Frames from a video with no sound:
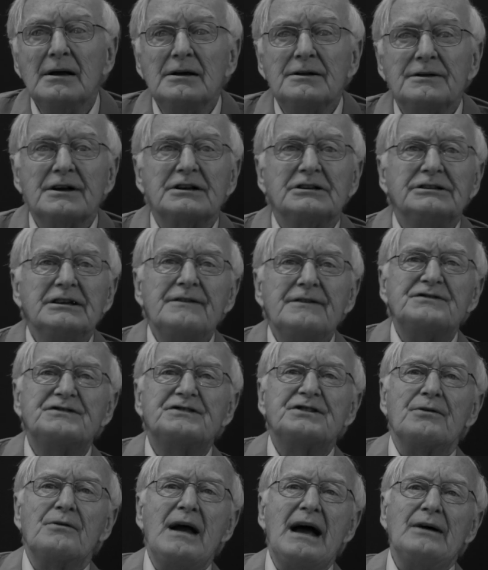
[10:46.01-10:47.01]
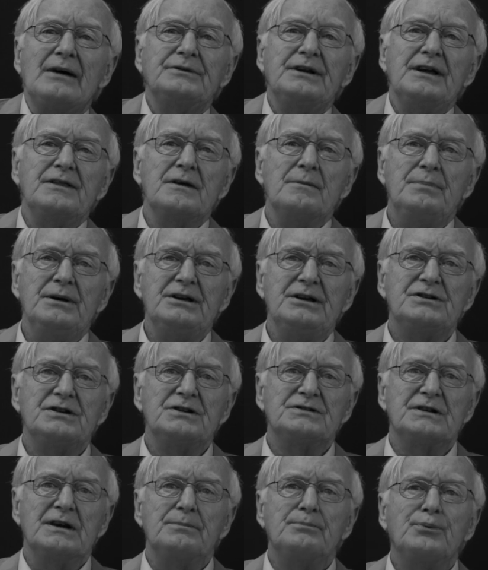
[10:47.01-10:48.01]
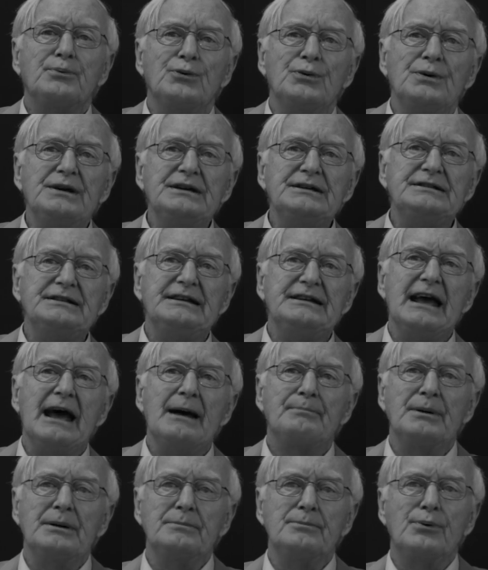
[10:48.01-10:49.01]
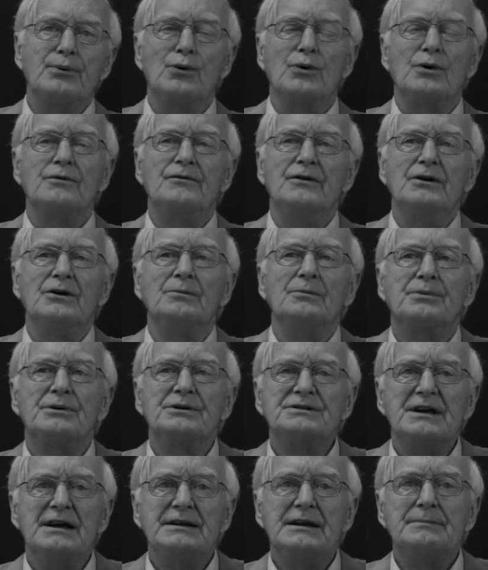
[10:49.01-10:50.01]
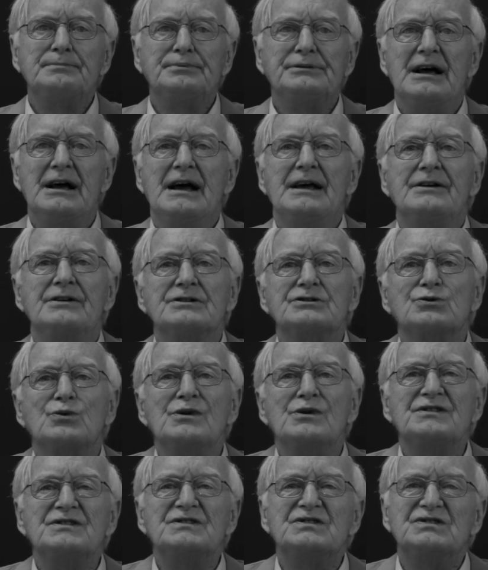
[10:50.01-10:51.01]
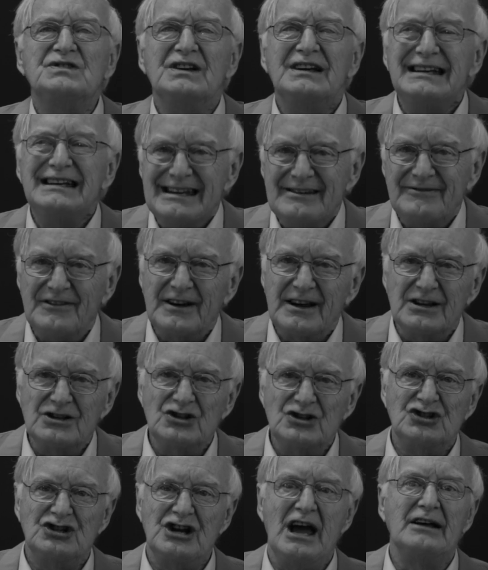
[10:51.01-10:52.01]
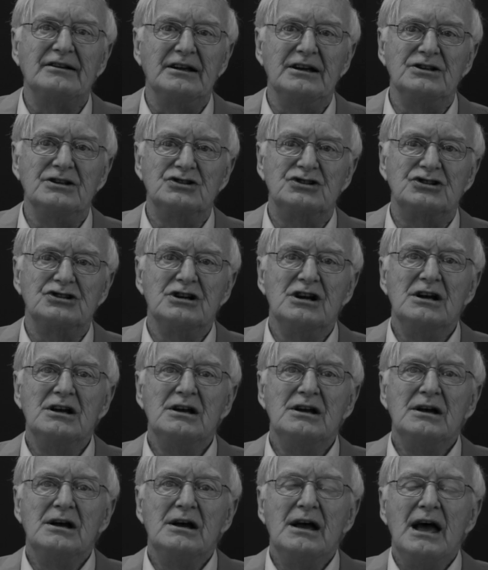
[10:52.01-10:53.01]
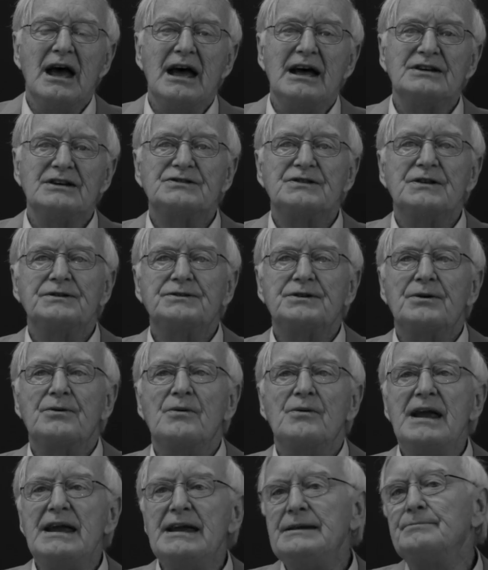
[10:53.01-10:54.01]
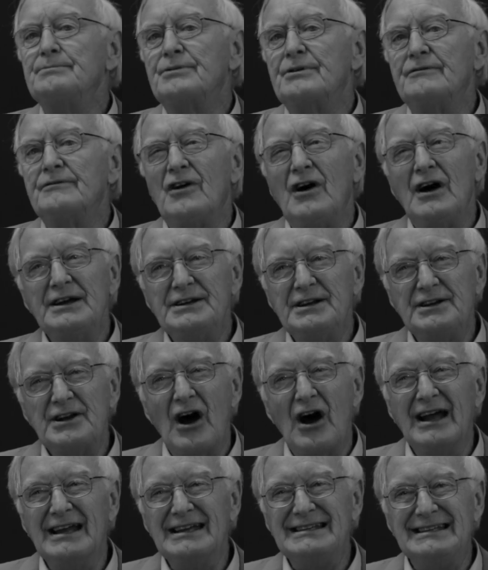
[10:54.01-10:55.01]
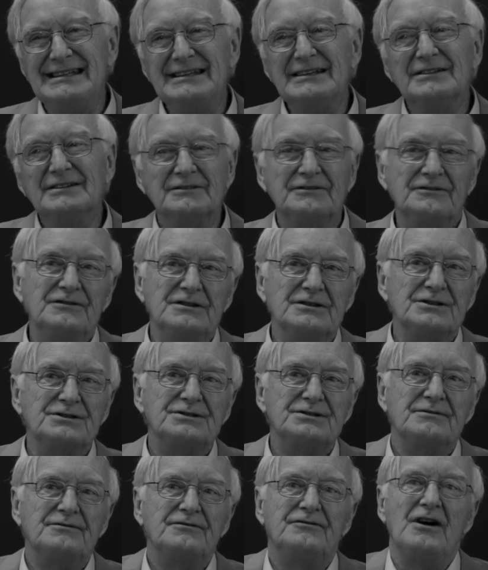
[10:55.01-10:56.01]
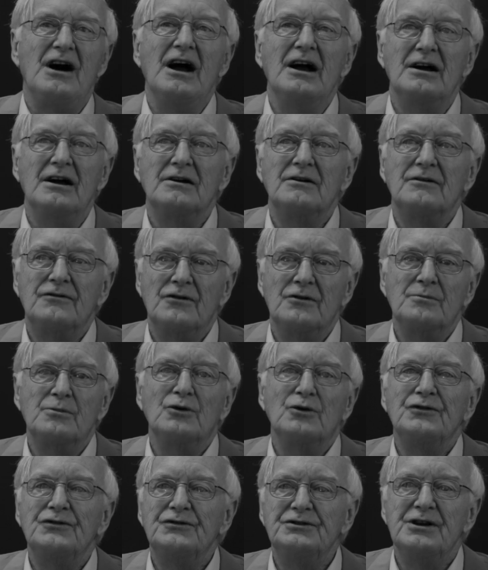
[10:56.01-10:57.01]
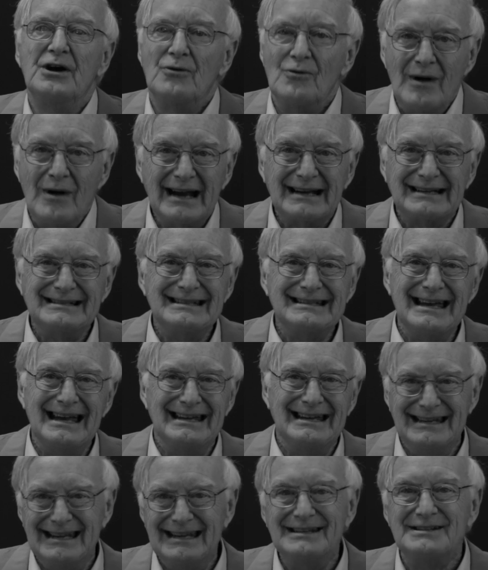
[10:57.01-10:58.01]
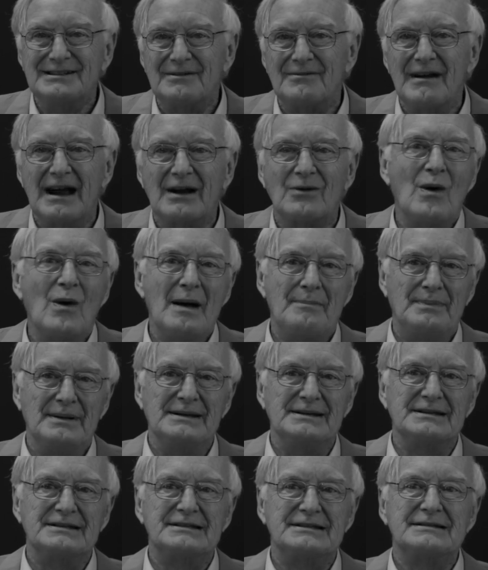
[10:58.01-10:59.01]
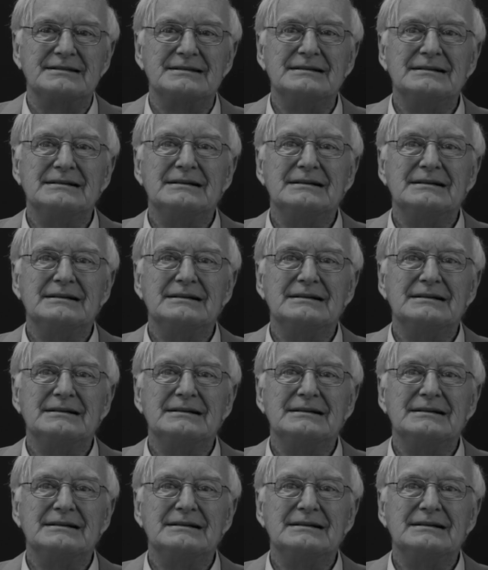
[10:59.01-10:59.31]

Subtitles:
The cliffs surrounding the beaches at Puy, Dieppe, and Pourville presented planners with a significant challenge, as the terrain provided ideal fields of fire for both direct and indirect weapons.